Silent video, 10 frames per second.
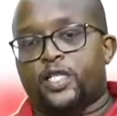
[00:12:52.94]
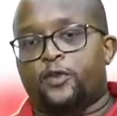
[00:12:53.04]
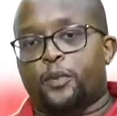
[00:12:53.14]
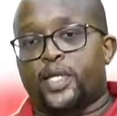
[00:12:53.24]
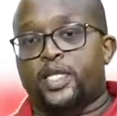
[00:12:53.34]
is
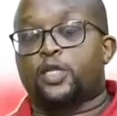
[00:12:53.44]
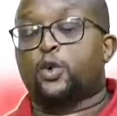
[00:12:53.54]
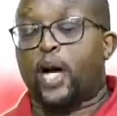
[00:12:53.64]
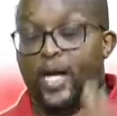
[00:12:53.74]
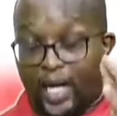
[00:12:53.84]
for patients
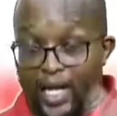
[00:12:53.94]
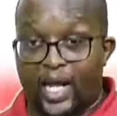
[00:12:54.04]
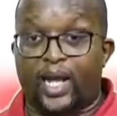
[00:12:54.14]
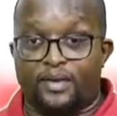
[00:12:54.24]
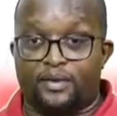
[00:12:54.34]
who are
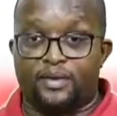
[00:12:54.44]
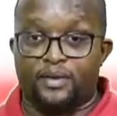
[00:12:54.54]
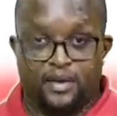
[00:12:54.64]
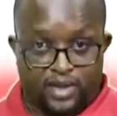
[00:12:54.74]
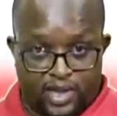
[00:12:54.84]
alive.
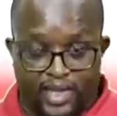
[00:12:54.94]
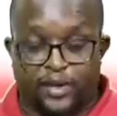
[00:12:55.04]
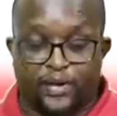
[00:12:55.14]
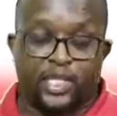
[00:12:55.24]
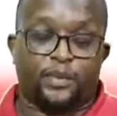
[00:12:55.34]
That's the
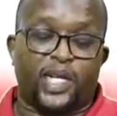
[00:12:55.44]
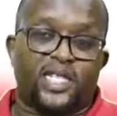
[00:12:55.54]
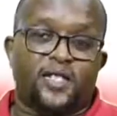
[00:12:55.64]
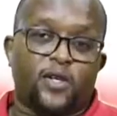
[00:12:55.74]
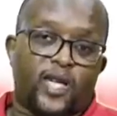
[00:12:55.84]
first
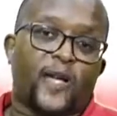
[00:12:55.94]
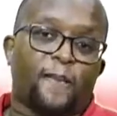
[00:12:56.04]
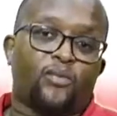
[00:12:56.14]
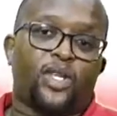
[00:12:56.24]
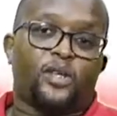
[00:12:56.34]
part, okay?
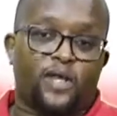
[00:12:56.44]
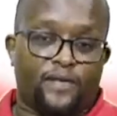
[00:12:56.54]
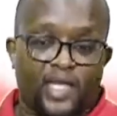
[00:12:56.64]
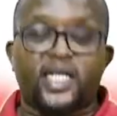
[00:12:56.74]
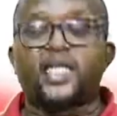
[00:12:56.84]
So the
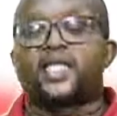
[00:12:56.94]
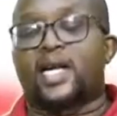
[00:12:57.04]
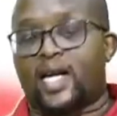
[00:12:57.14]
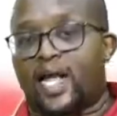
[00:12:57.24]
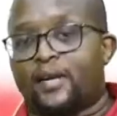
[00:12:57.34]
first thing is
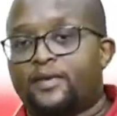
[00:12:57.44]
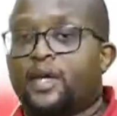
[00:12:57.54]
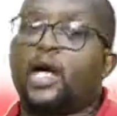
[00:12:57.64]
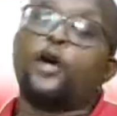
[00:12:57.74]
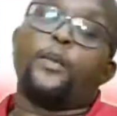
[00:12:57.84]
they're alive
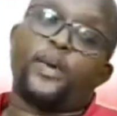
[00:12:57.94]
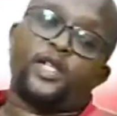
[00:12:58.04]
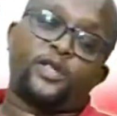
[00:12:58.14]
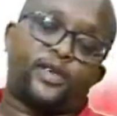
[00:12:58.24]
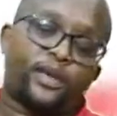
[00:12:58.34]
compared
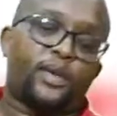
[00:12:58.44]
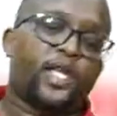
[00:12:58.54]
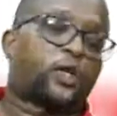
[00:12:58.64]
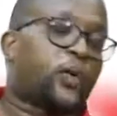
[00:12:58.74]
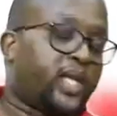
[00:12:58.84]
to
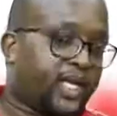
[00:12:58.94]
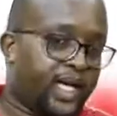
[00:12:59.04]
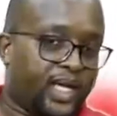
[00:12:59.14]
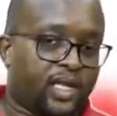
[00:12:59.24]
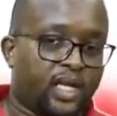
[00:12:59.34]
defibrillation where they're
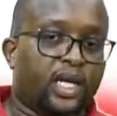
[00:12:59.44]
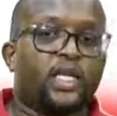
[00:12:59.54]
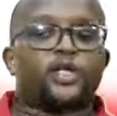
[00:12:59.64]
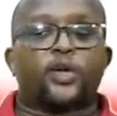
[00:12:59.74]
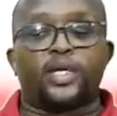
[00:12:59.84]
dead.
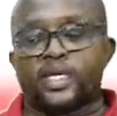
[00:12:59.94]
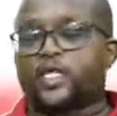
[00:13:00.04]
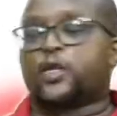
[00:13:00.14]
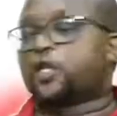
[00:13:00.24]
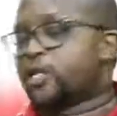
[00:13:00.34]
So in this
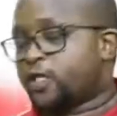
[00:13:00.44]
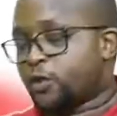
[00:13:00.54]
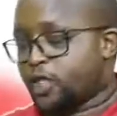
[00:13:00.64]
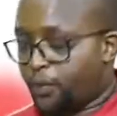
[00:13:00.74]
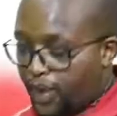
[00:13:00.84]
situation, there's no
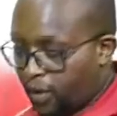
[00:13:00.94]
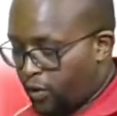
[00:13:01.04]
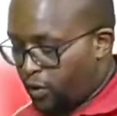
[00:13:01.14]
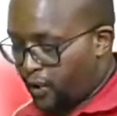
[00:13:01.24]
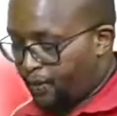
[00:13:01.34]
CPR
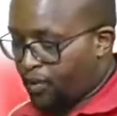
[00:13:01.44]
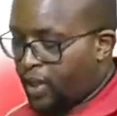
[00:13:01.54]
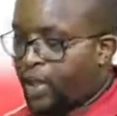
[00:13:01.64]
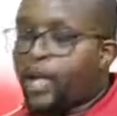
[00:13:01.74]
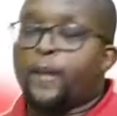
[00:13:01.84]
ongoing.
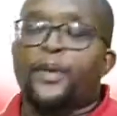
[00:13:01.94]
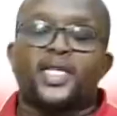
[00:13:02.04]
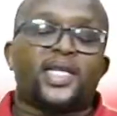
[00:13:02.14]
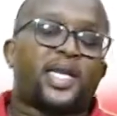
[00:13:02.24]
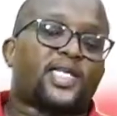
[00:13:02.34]

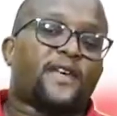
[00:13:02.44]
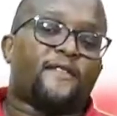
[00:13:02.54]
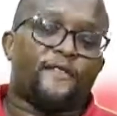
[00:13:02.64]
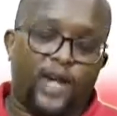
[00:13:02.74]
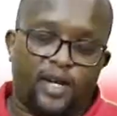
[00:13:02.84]
Patient has a
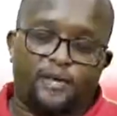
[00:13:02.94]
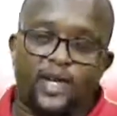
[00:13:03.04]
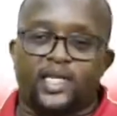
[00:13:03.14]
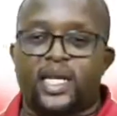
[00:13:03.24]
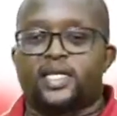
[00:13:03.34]
very
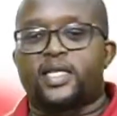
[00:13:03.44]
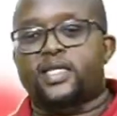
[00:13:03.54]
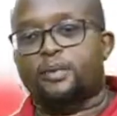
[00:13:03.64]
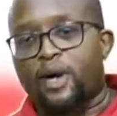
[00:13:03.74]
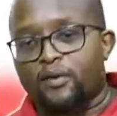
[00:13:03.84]
fast heart rate,
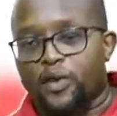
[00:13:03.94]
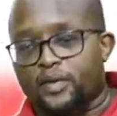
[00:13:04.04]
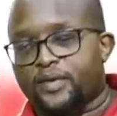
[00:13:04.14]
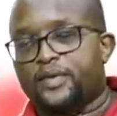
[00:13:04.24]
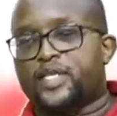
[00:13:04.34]
above
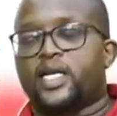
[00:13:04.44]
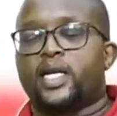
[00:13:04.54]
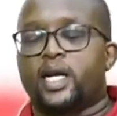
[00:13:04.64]
150